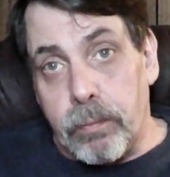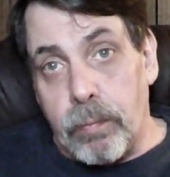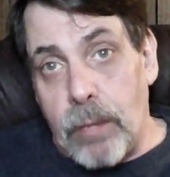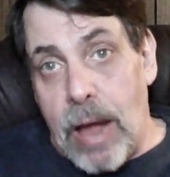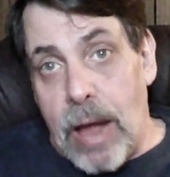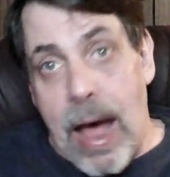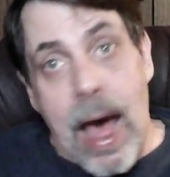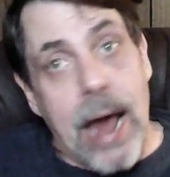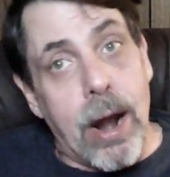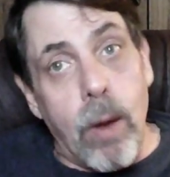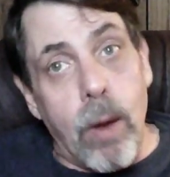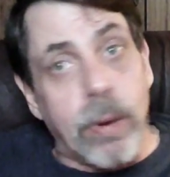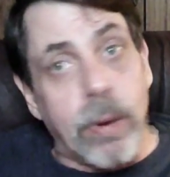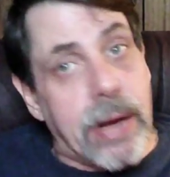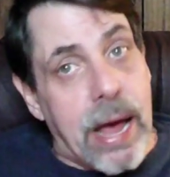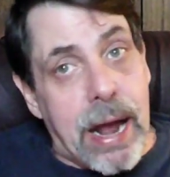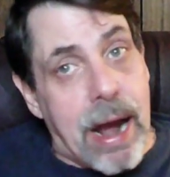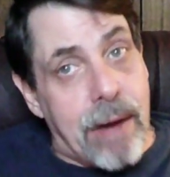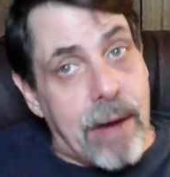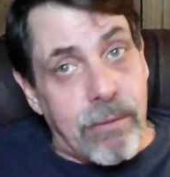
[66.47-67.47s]
I don't
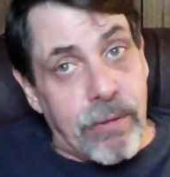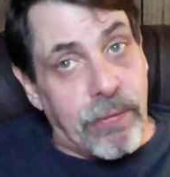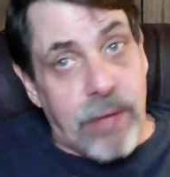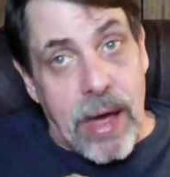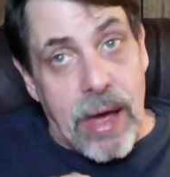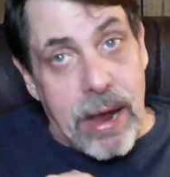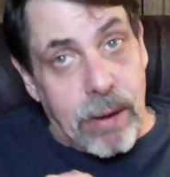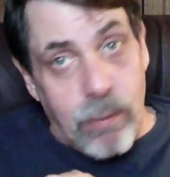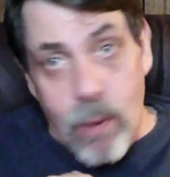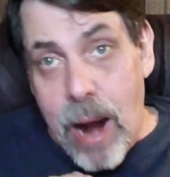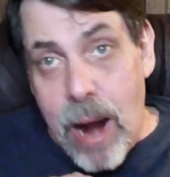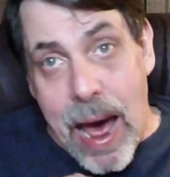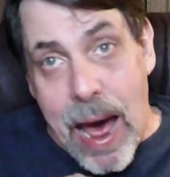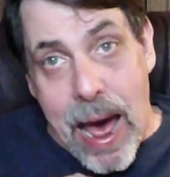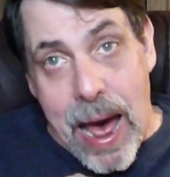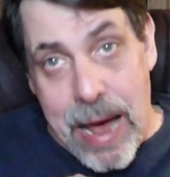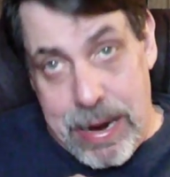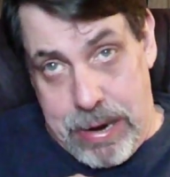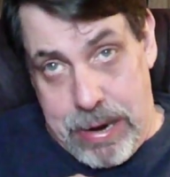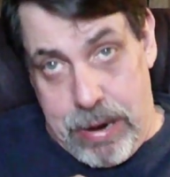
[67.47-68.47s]
get everything
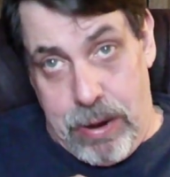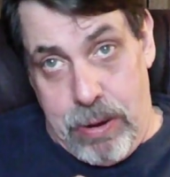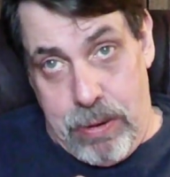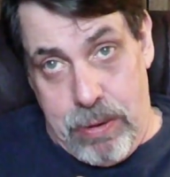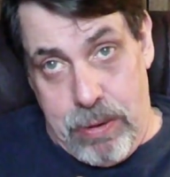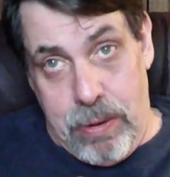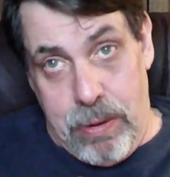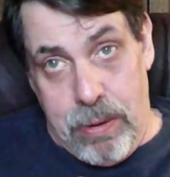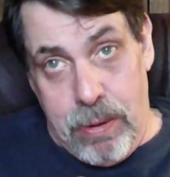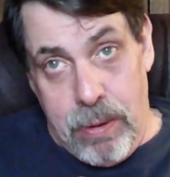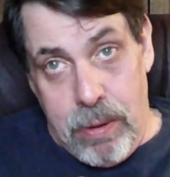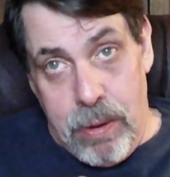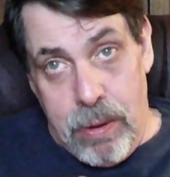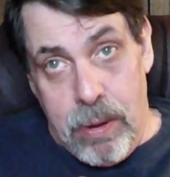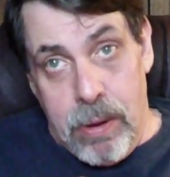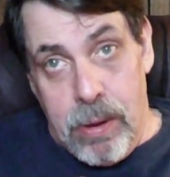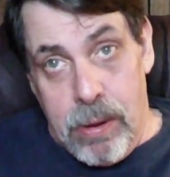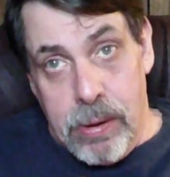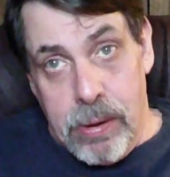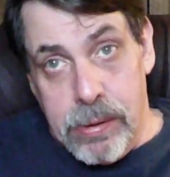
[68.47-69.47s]
right,
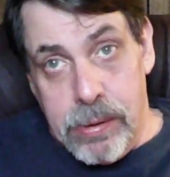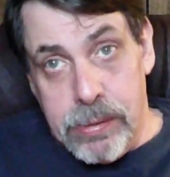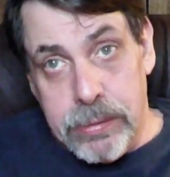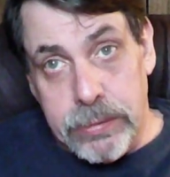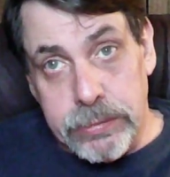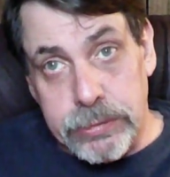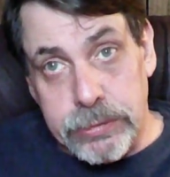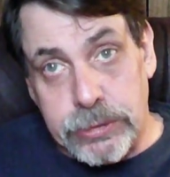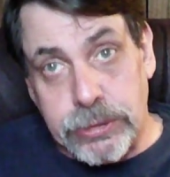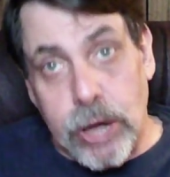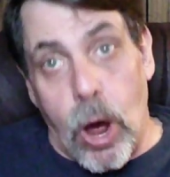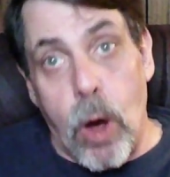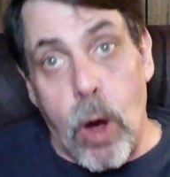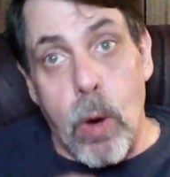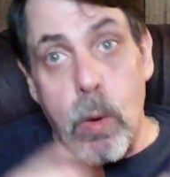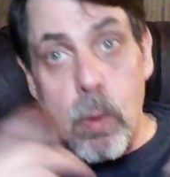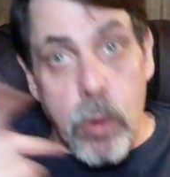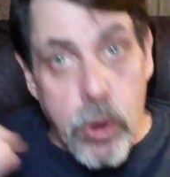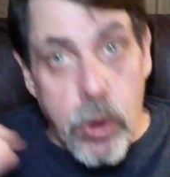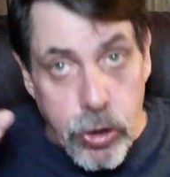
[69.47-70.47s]

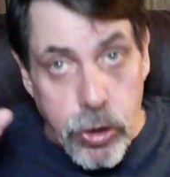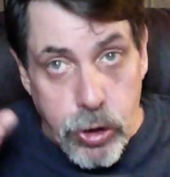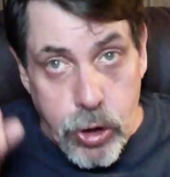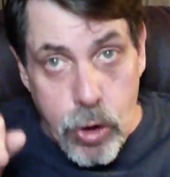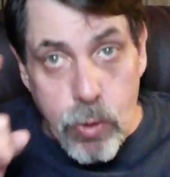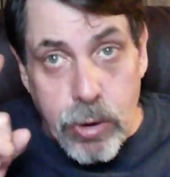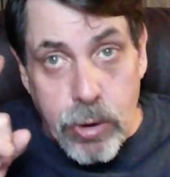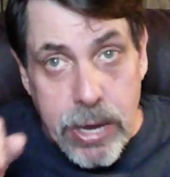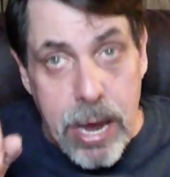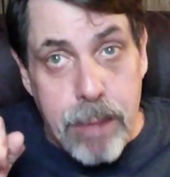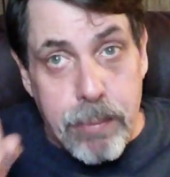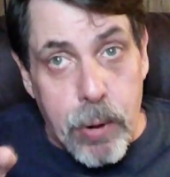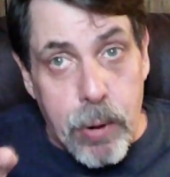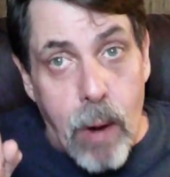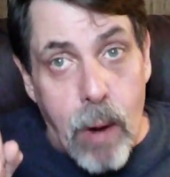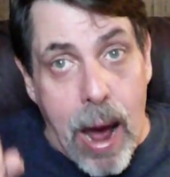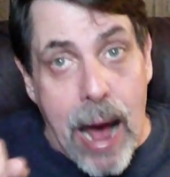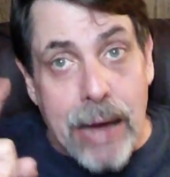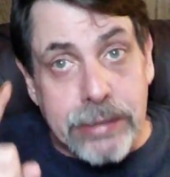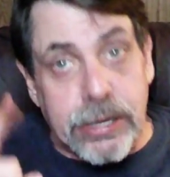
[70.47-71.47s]
so you keep your
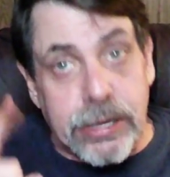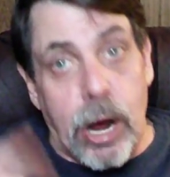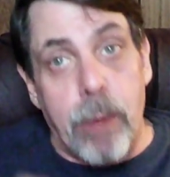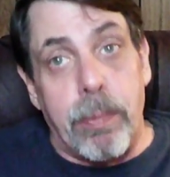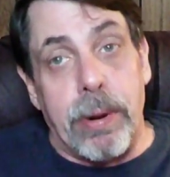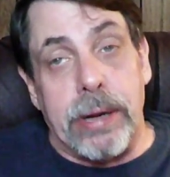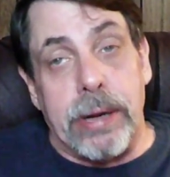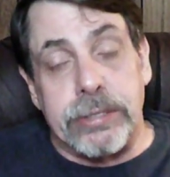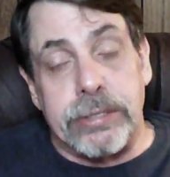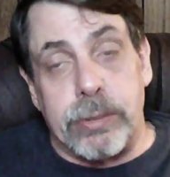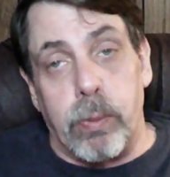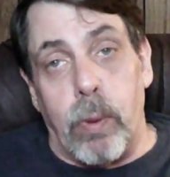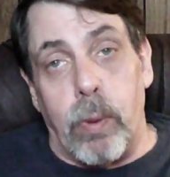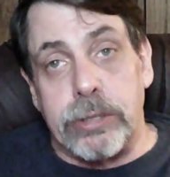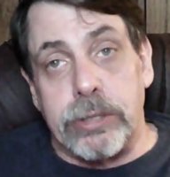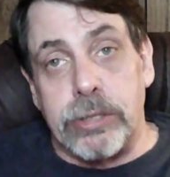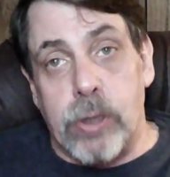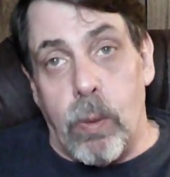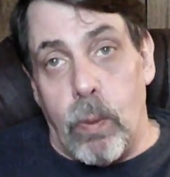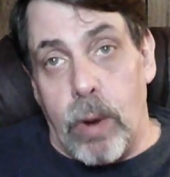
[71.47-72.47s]
eyes open as to
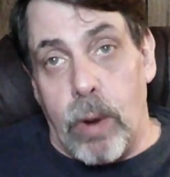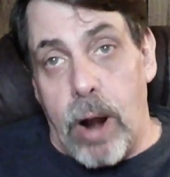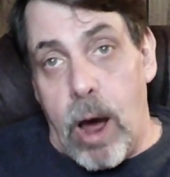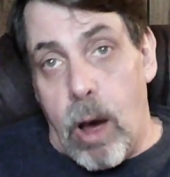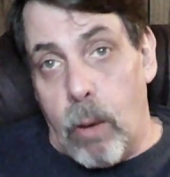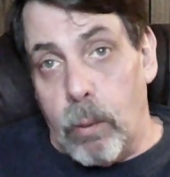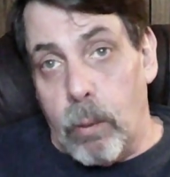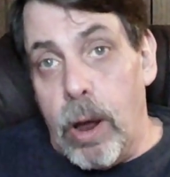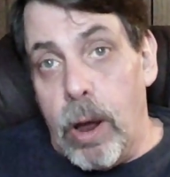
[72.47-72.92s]
what's going on.